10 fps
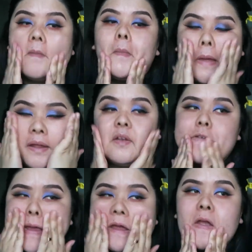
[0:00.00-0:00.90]
but if
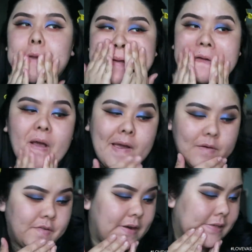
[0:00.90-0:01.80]
I had to, I
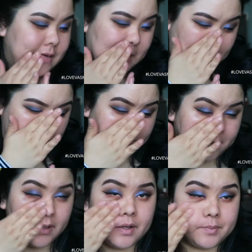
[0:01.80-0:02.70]
would rather get
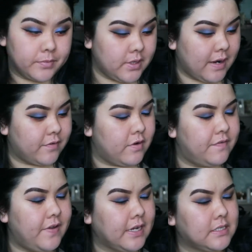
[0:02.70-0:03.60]
the Cover
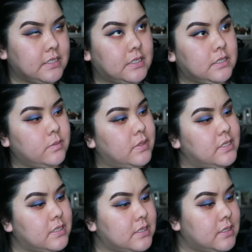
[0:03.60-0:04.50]
FX, what
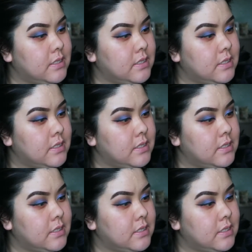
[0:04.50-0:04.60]
is this?